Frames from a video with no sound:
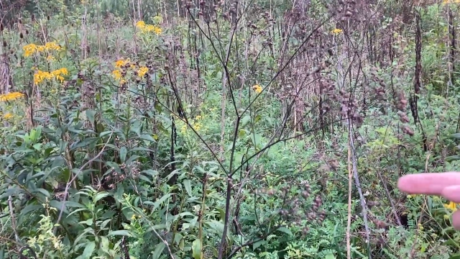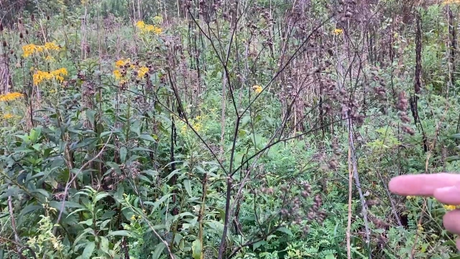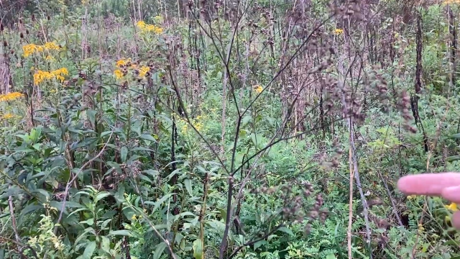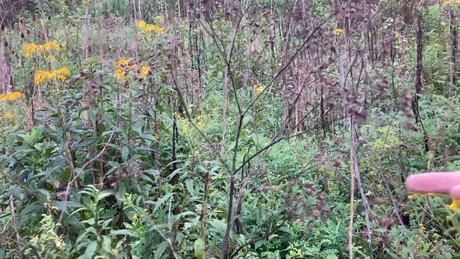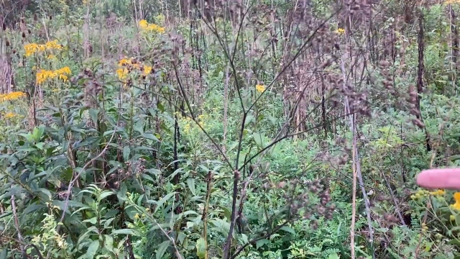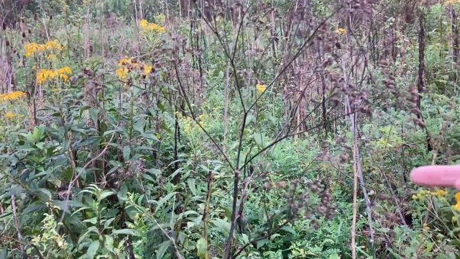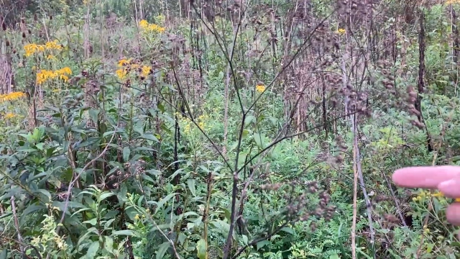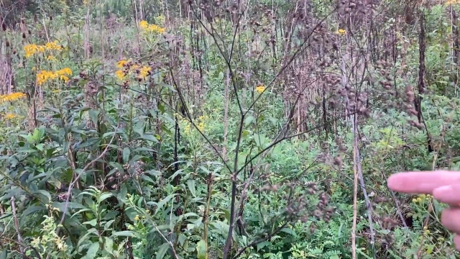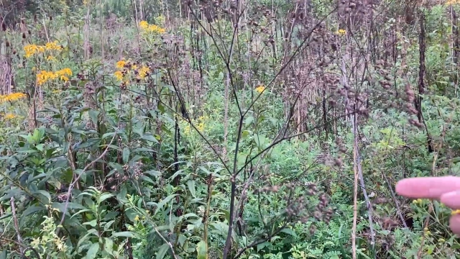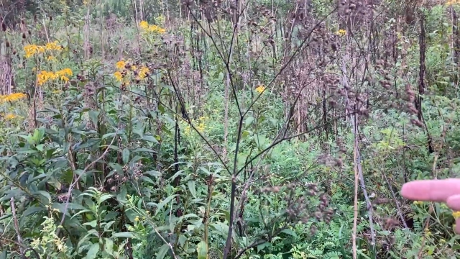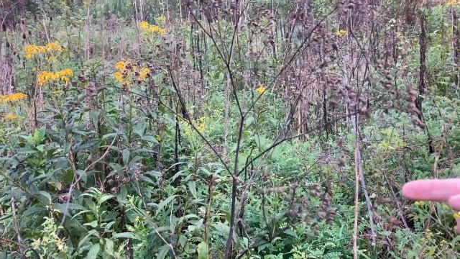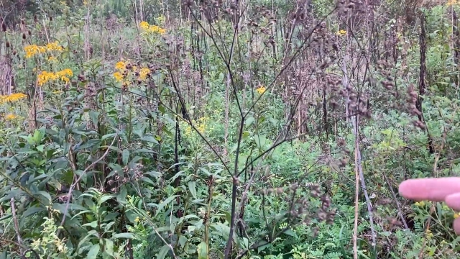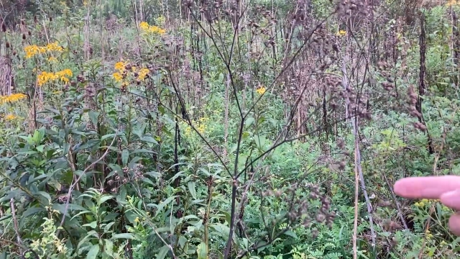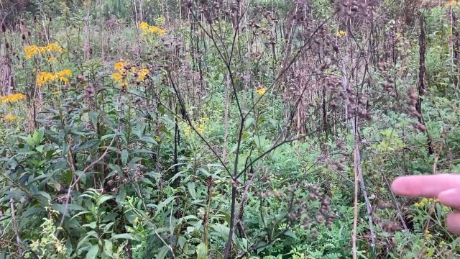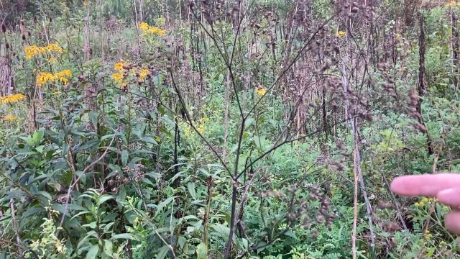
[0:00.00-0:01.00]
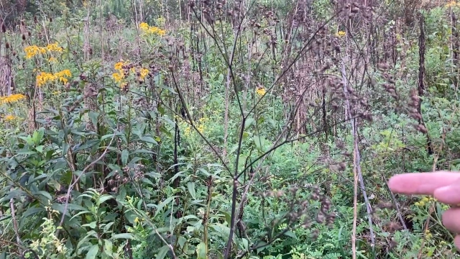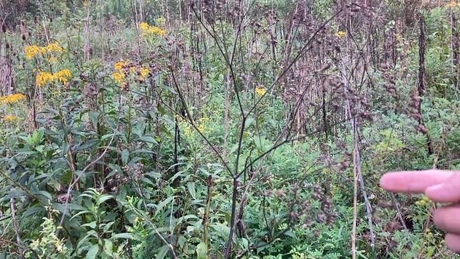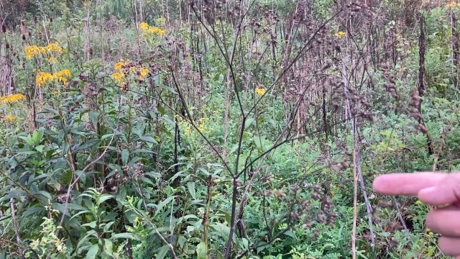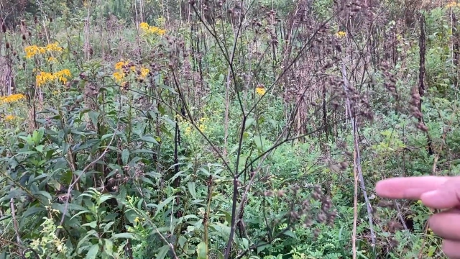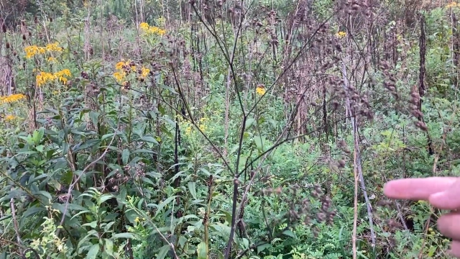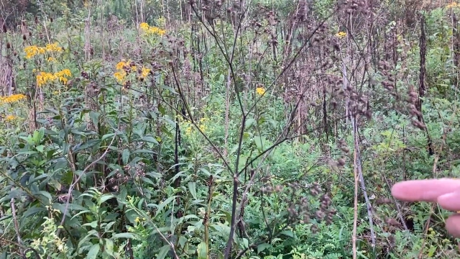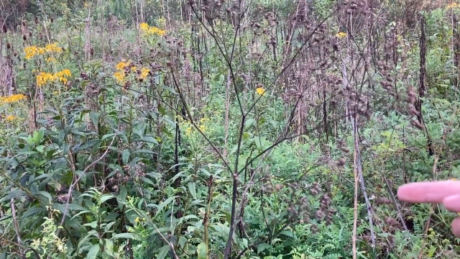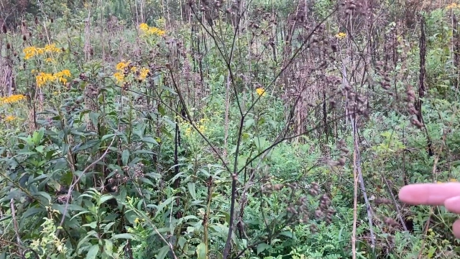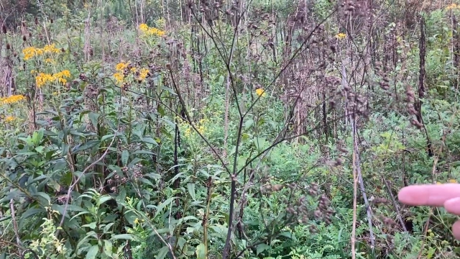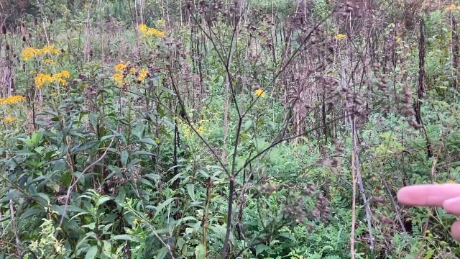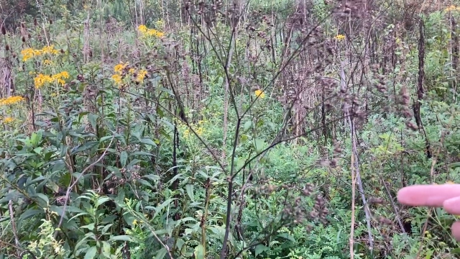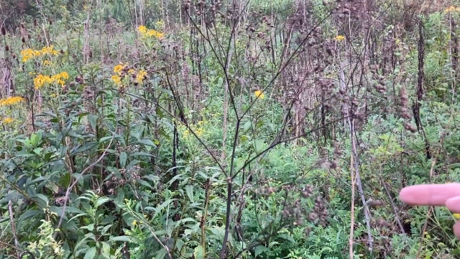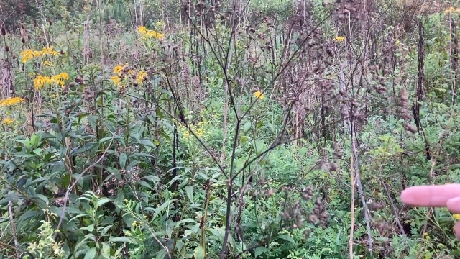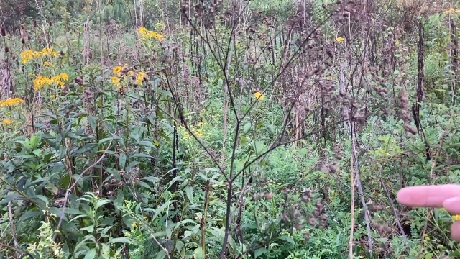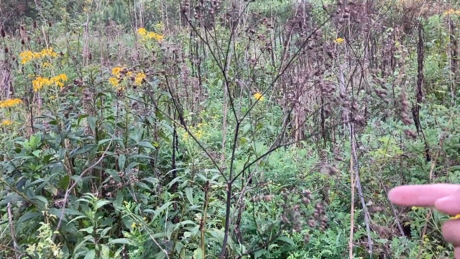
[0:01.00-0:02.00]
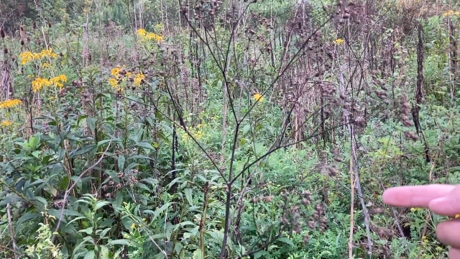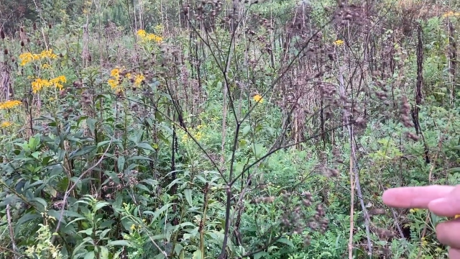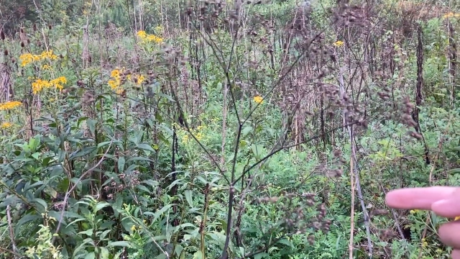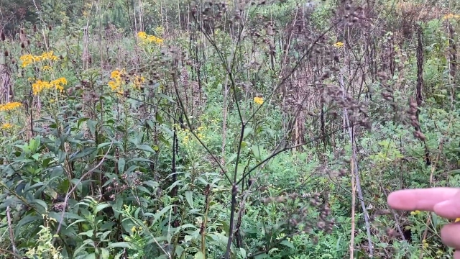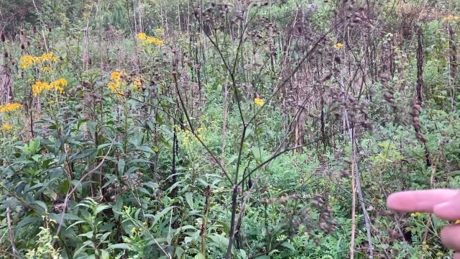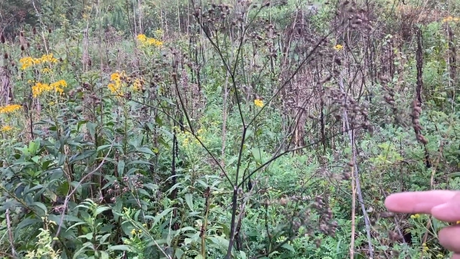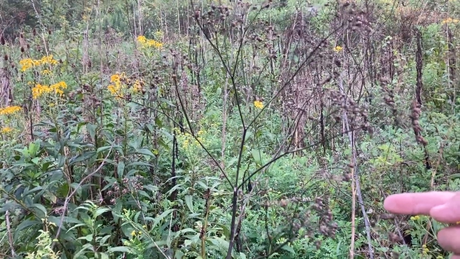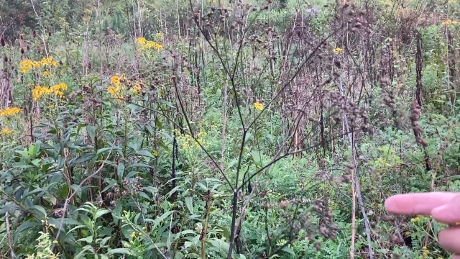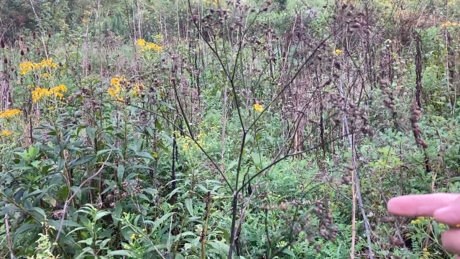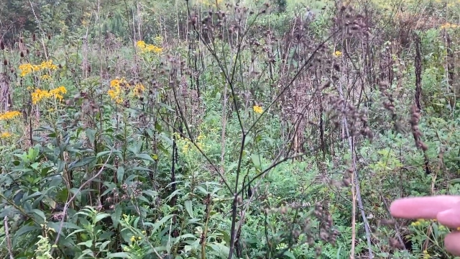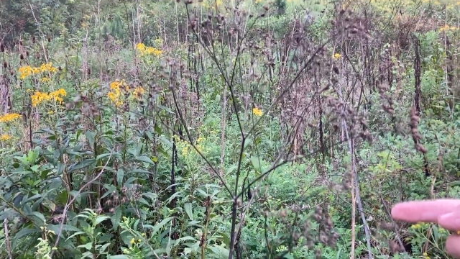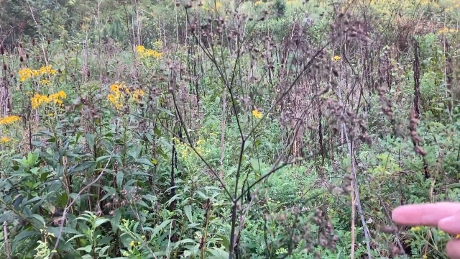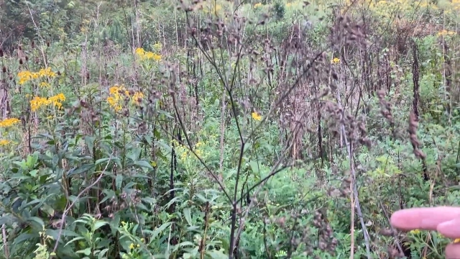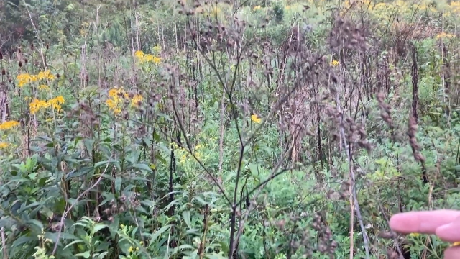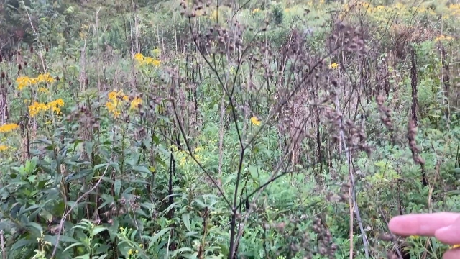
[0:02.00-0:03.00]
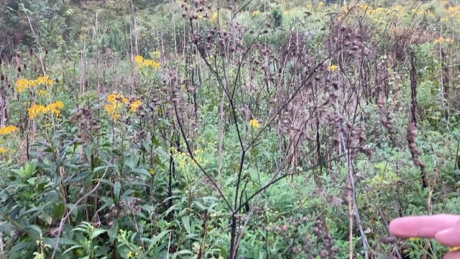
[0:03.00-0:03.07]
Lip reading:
[unreadable: no face in view]